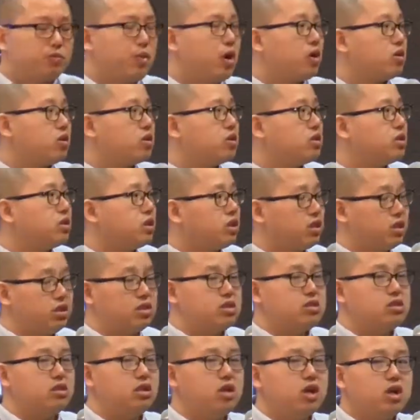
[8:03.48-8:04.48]
And how can
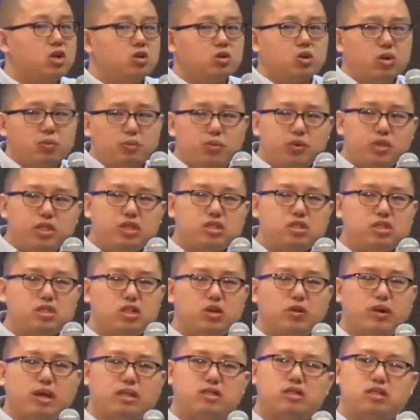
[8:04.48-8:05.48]
we ensure the
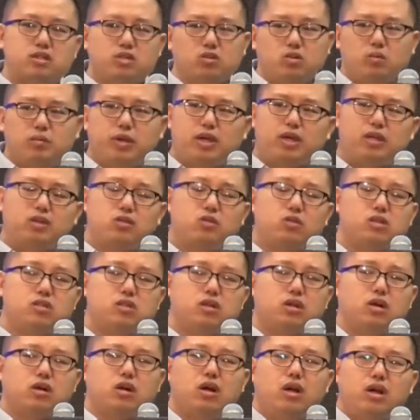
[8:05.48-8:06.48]
consistency of the
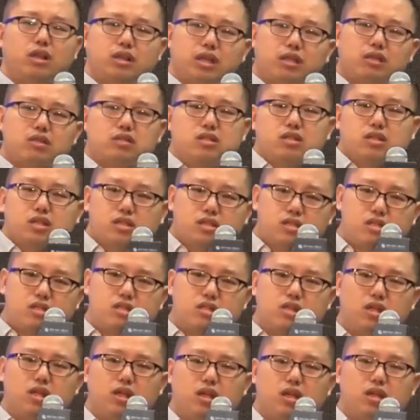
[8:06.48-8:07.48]

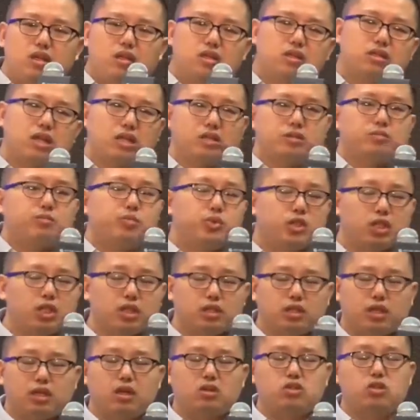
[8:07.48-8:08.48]
database
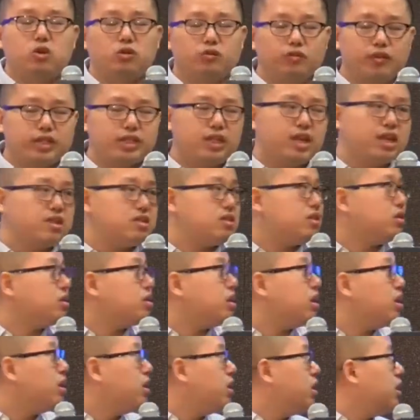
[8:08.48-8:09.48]
information? Otherwise, the
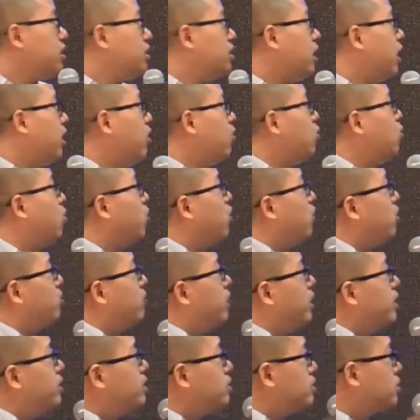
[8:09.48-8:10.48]
test cannot
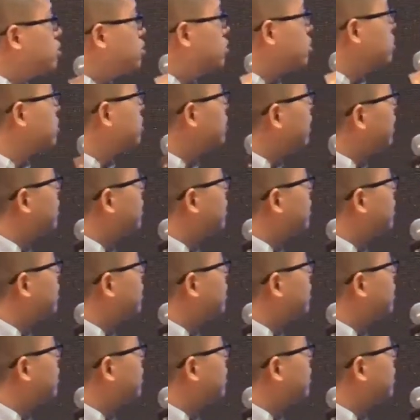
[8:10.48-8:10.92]
be fully